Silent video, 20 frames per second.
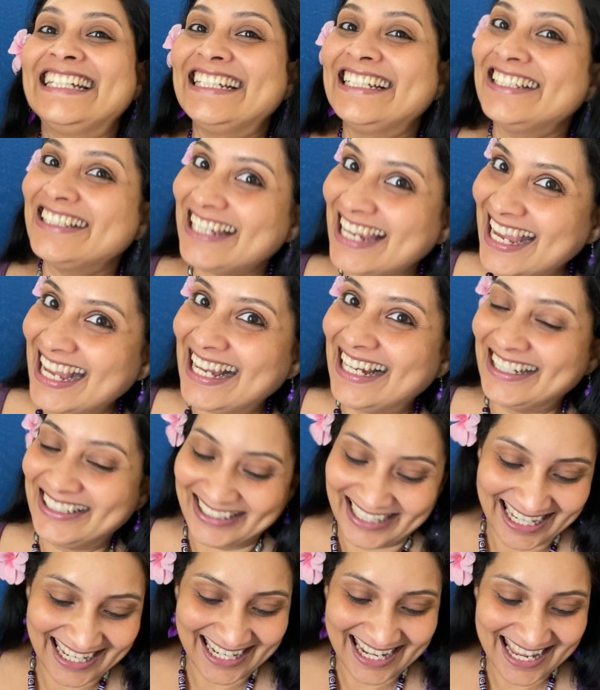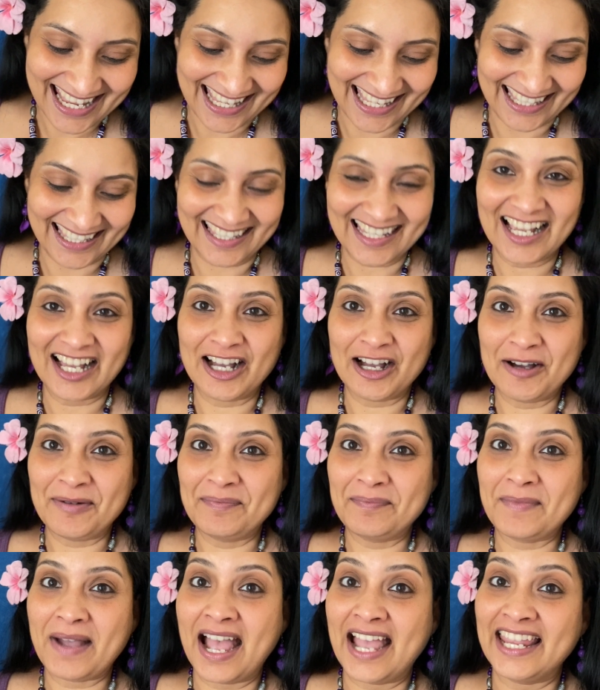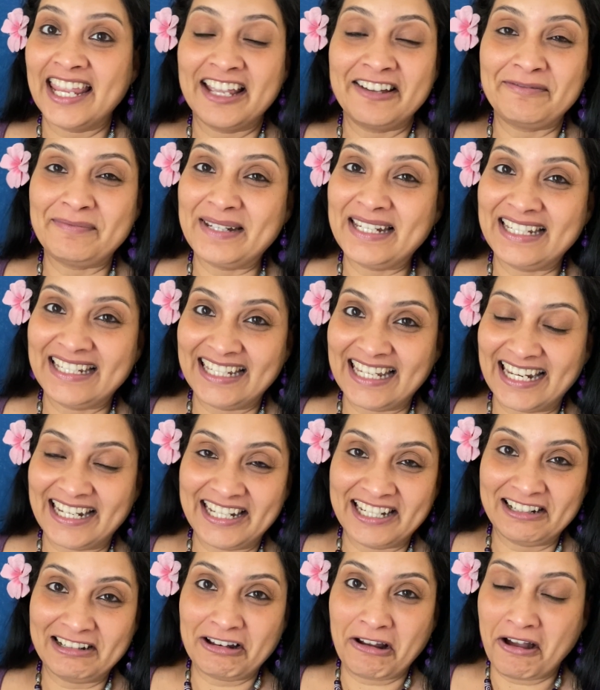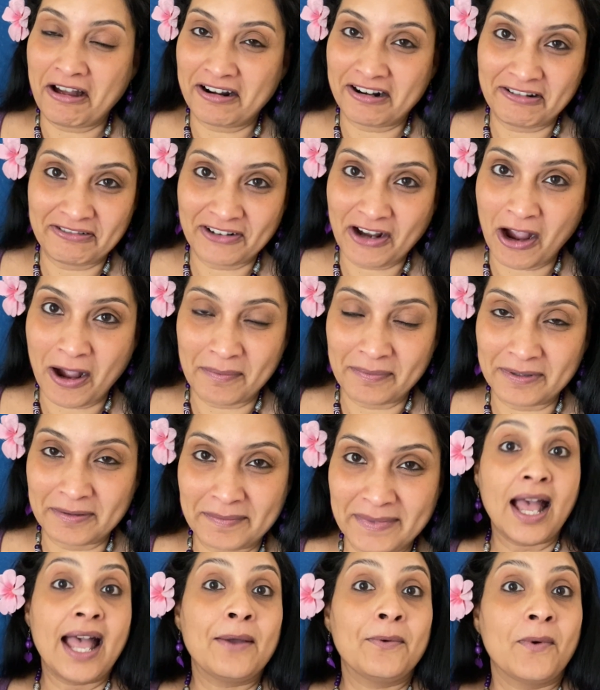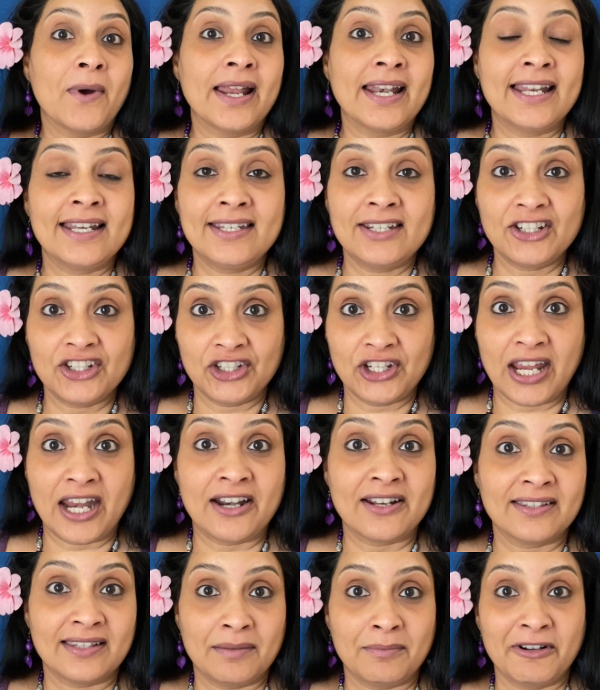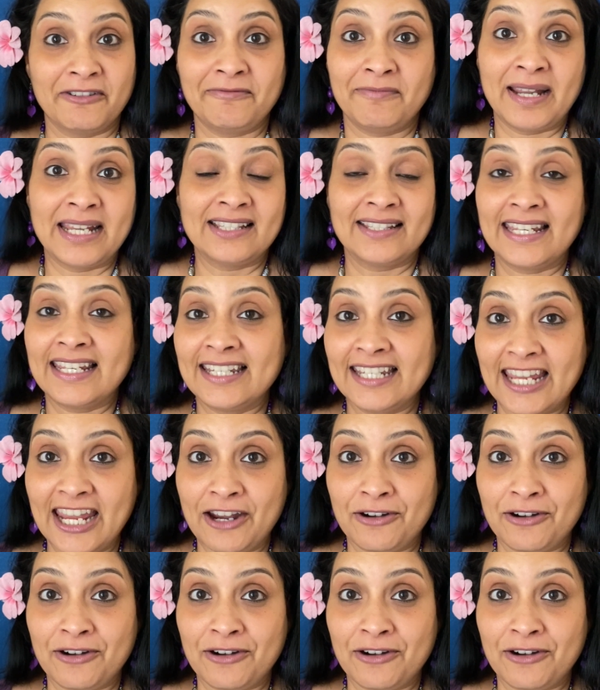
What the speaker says: Yeah, it is. I have been getting a lot of compliments. I wanted to share some of my skincare